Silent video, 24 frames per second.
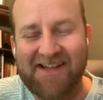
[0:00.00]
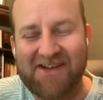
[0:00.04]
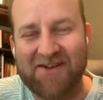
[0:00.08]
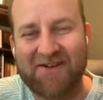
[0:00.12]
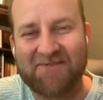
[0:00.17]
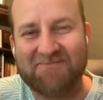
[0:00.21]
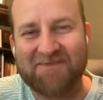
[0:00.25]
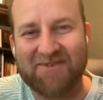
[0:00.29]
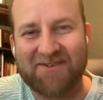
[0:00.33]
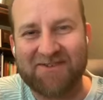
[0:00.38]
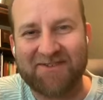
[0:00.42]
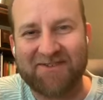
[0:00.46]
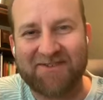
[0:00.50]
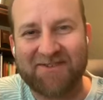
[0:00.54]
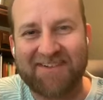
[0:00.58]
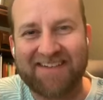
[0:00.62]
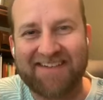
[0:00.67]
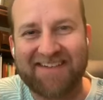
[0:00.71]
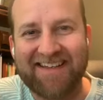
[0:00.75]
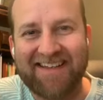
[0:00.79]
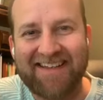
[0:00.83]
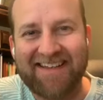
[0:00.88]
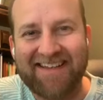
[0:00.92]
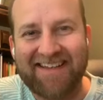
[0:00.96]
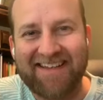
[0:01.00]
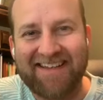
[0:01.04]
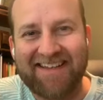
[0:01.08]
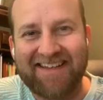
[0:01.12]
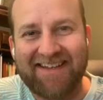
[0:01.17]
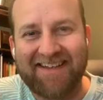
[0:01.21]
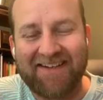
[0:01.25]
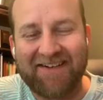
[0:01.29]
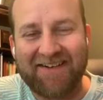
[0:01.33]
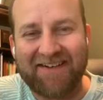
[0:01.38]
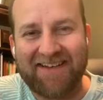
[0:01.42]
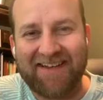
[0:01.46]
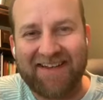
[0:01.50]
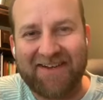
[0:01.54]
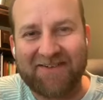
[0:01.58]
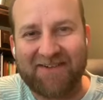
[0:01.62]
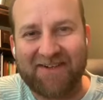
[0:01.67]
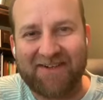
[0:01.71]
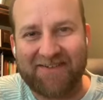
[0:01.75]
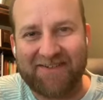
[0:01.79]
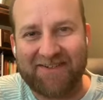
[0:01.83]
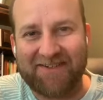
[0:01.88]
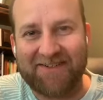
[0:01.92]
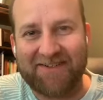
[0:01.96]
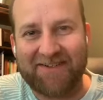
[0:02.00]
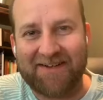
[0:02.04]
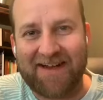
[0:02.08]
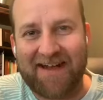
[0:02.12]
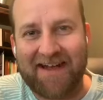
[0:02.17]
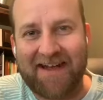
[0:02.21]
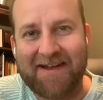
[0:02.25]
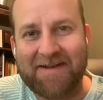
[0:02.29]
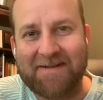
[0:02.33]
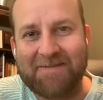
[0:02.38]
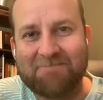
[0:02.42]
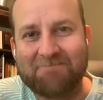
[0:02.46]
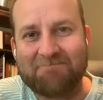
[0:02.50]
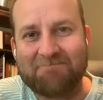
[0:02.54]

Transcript: Hope you're doing okay wherever you're at.